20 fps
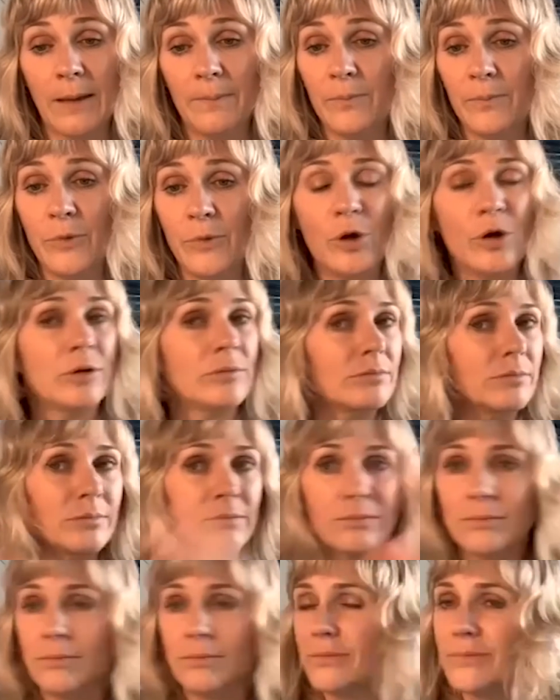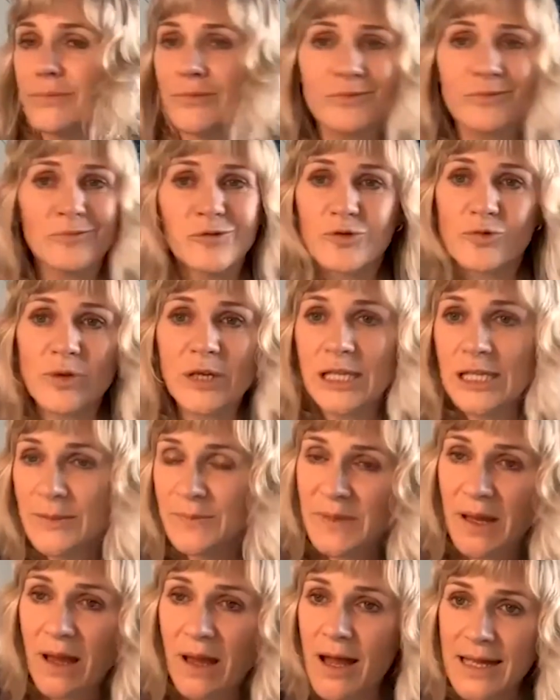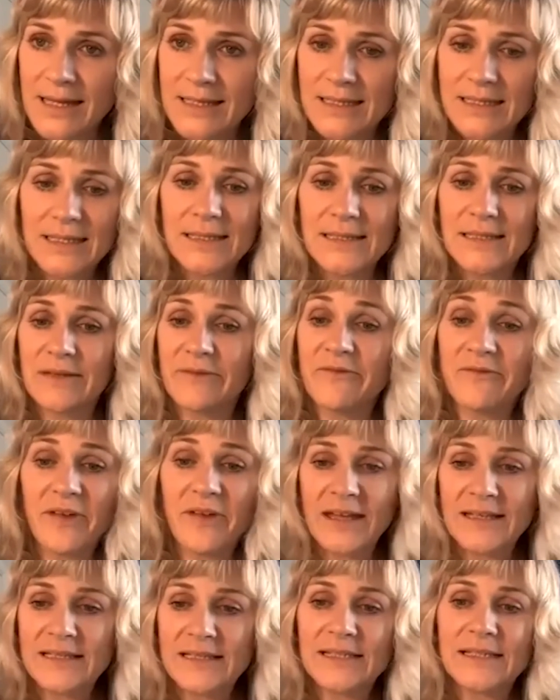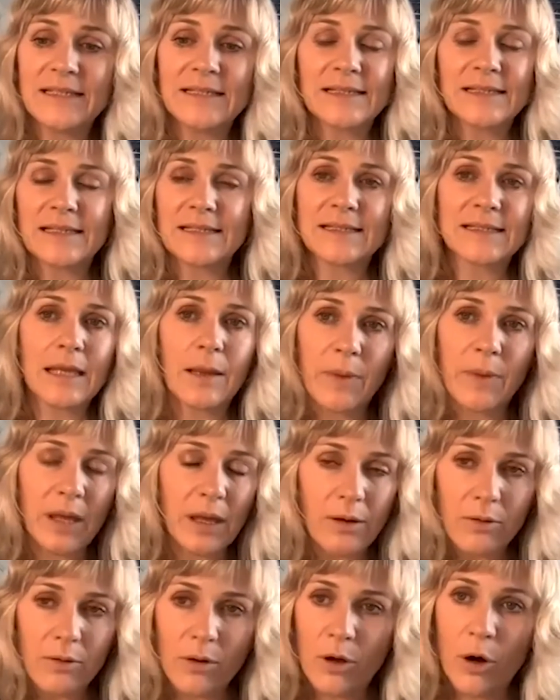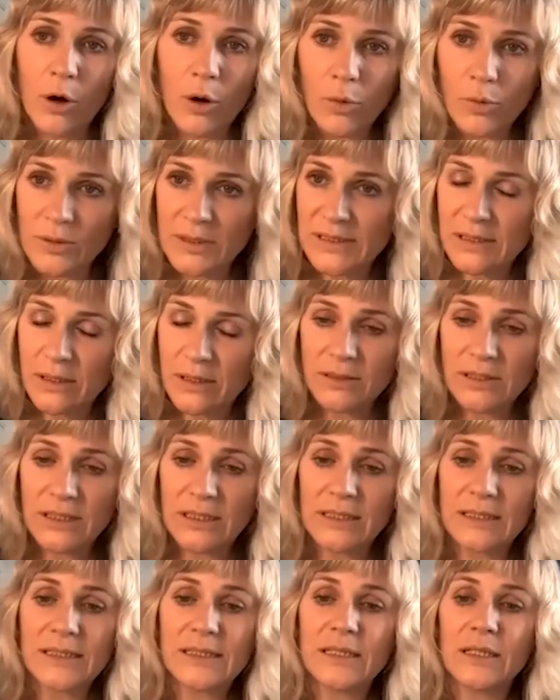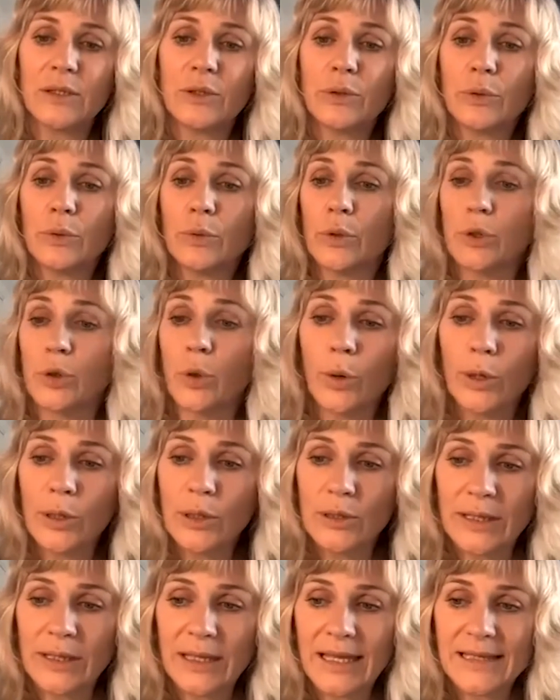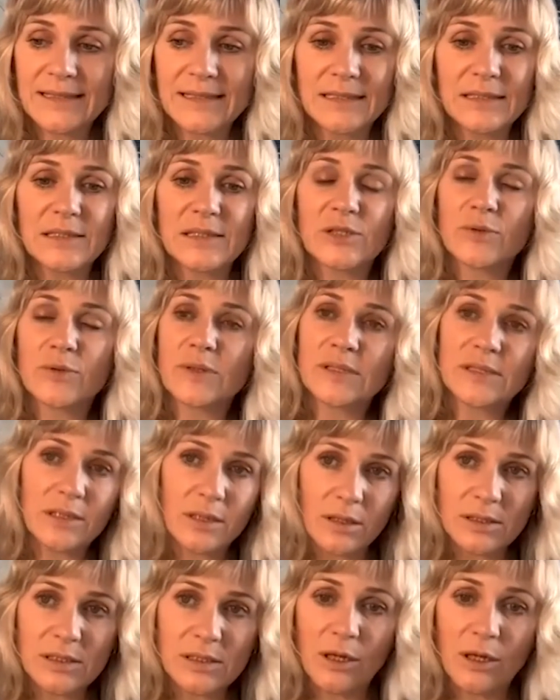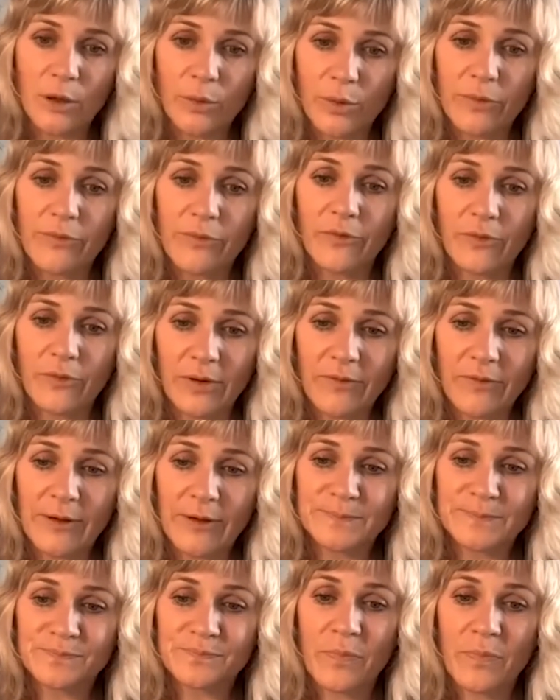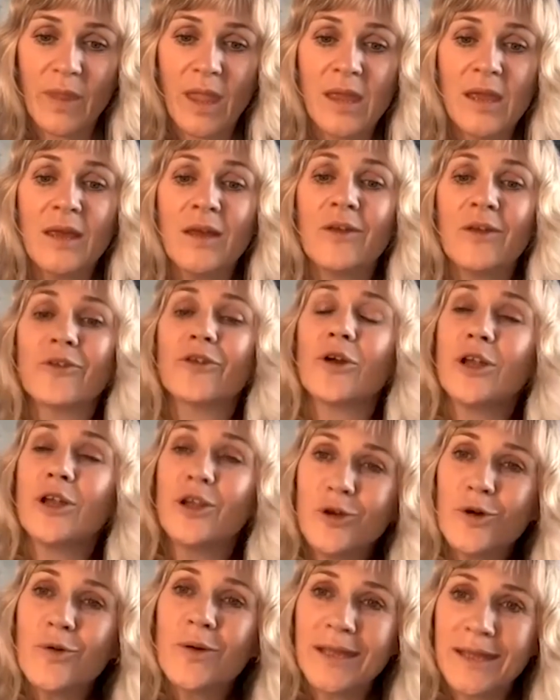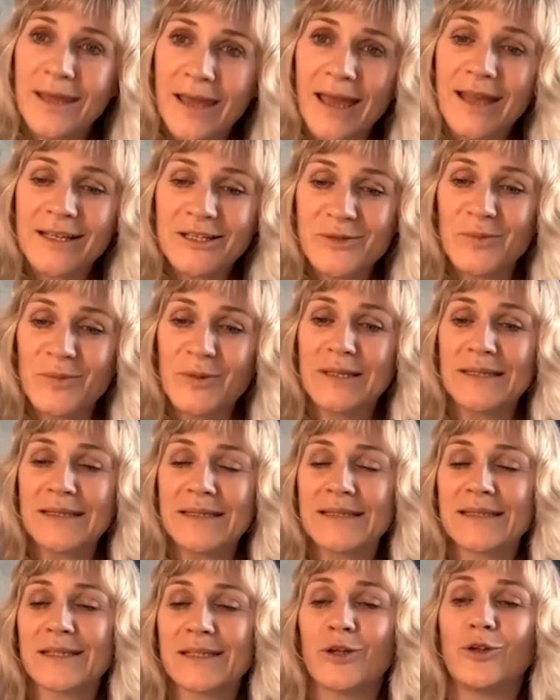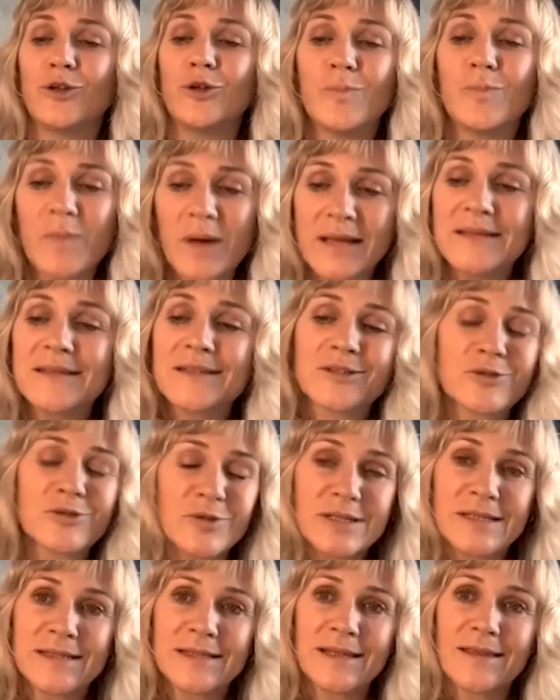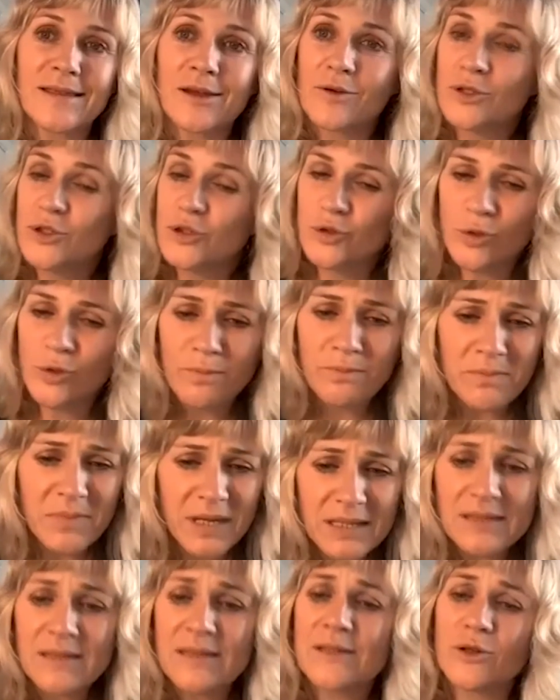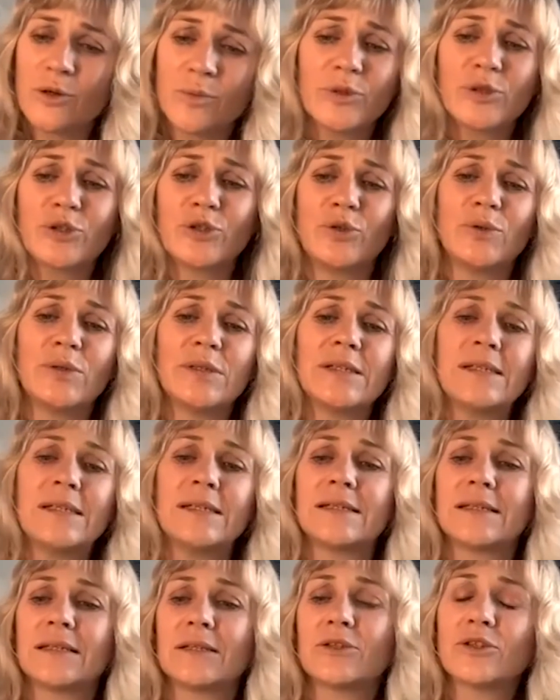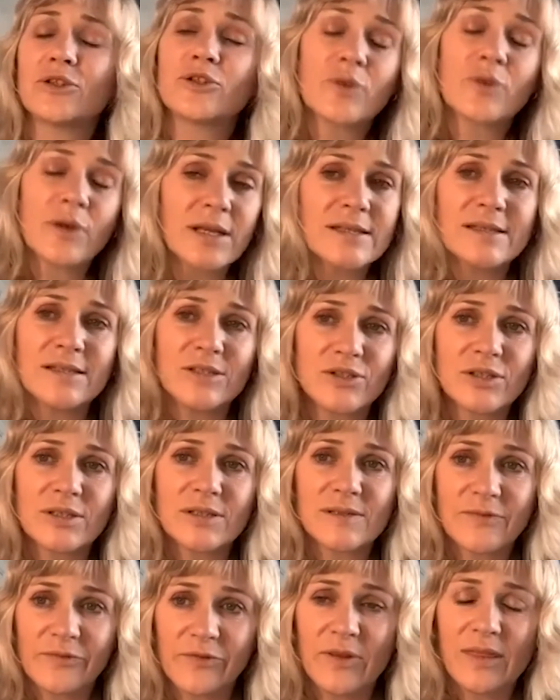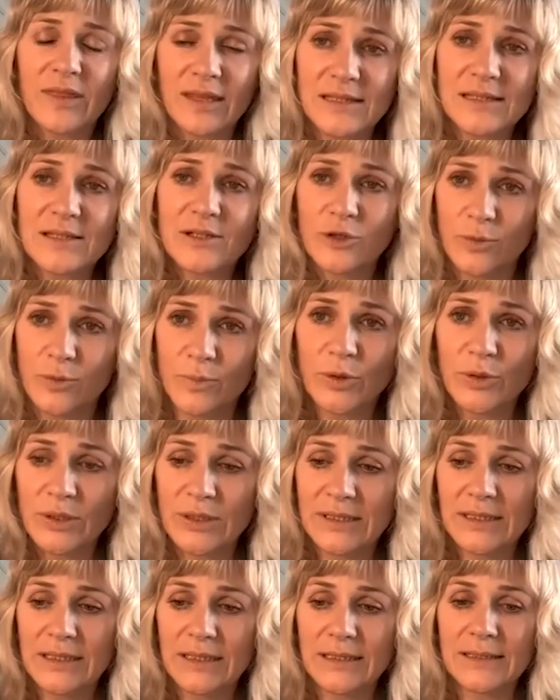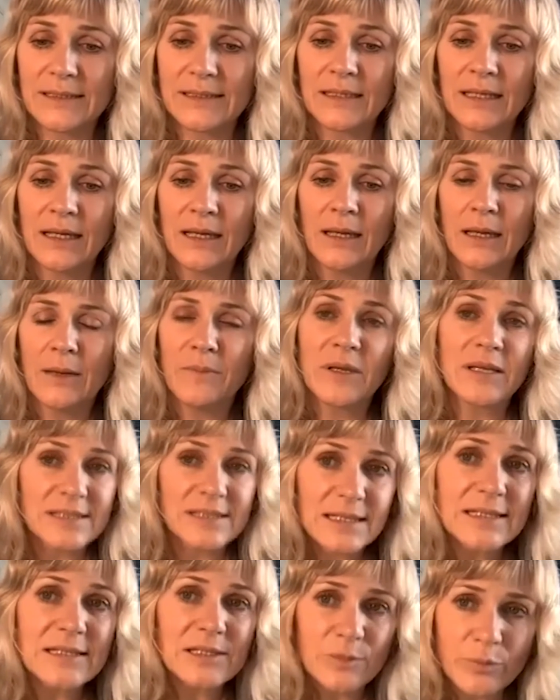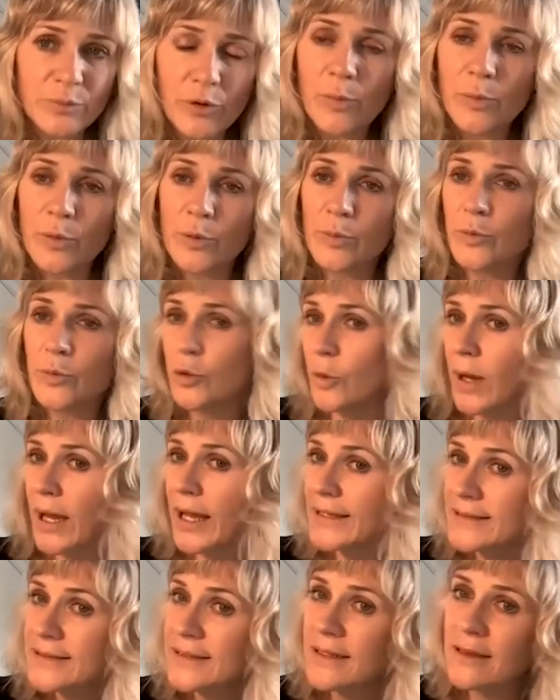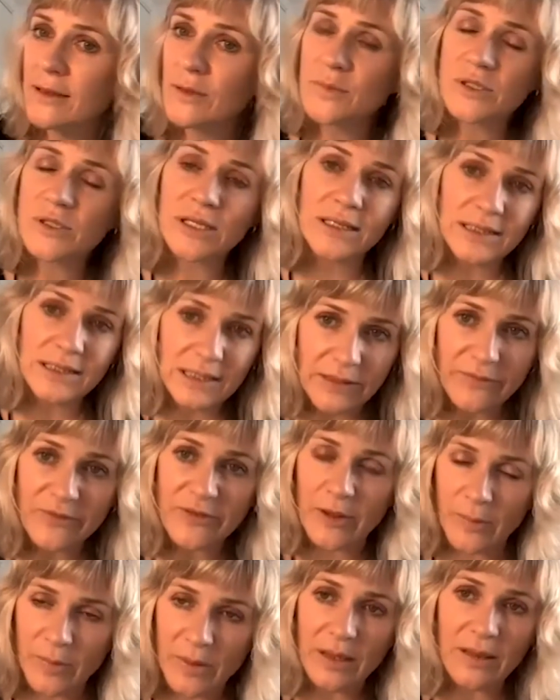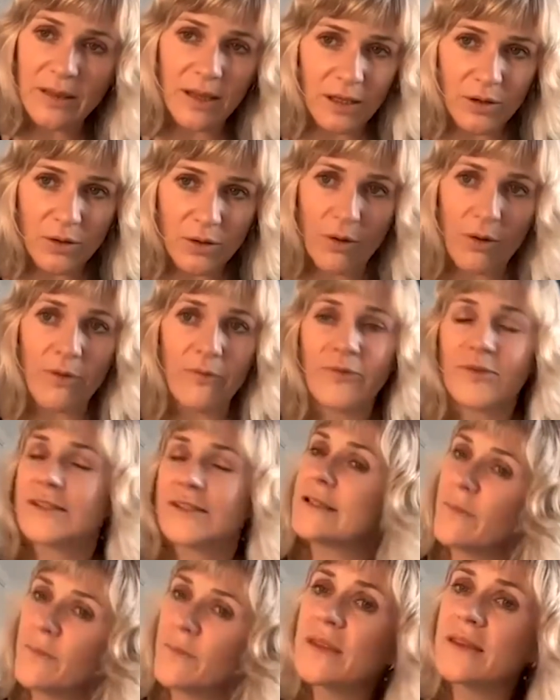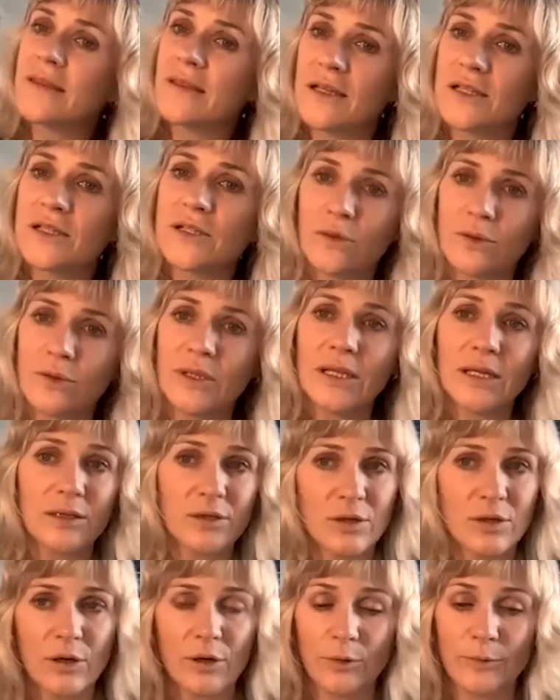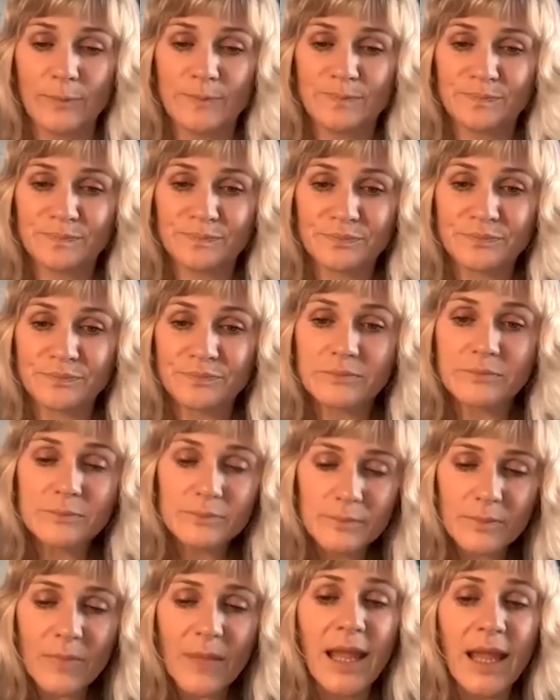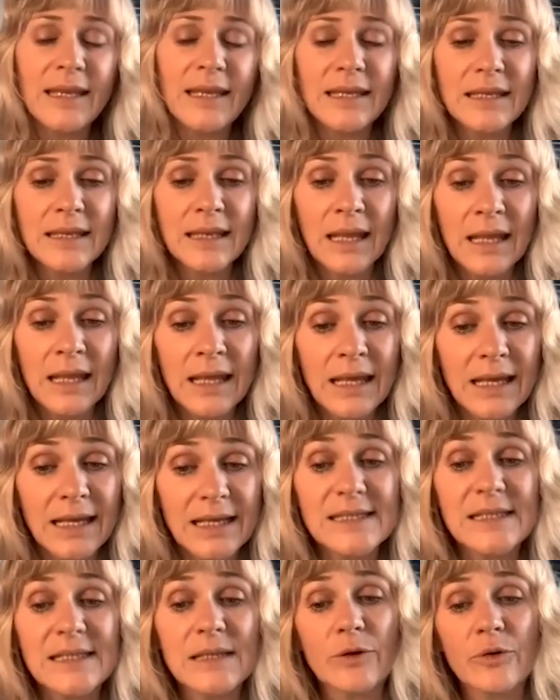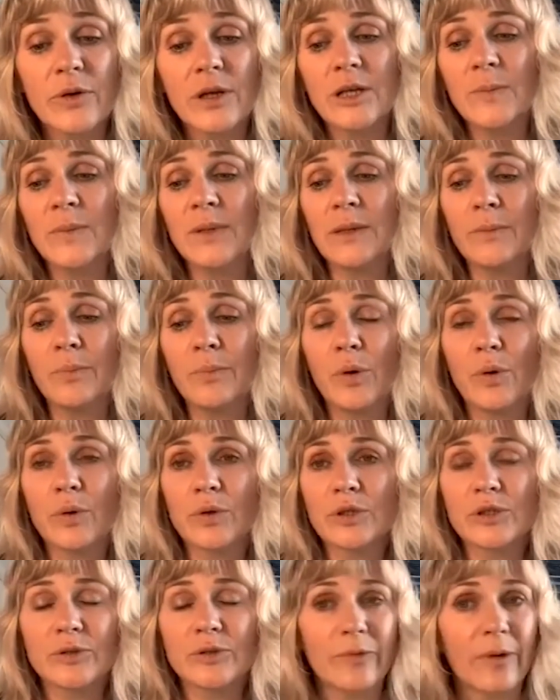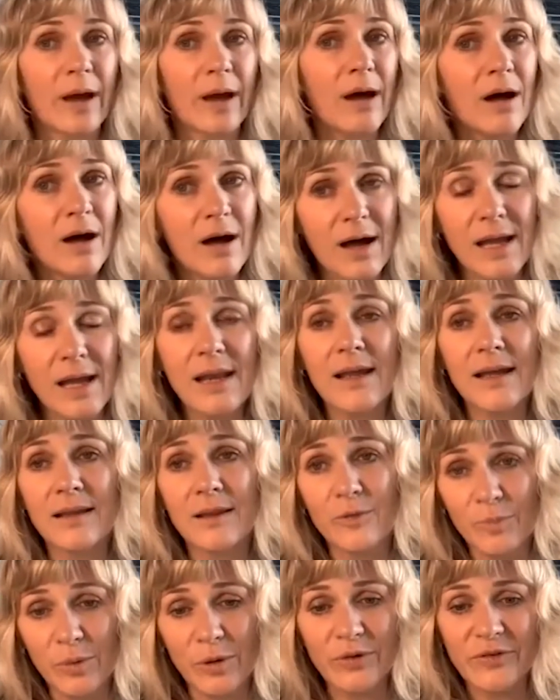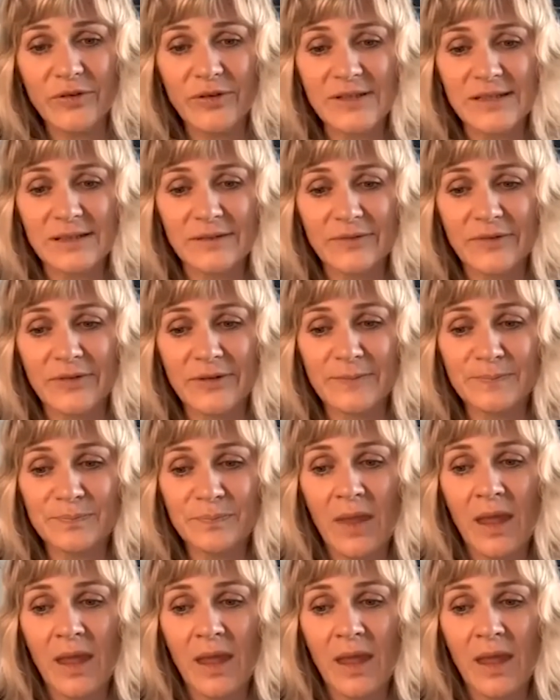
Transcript: not dream ideas and fantasies that somehow coal is going to continue and oil and gas industries are going to go on forever. So in your engagements, you must stress that there are tremendous opportunities in the transitions for these communities, because that's a problem. You're asking them to leave something they know for something they don't yet know. And it's incredibly important to highlight the positives.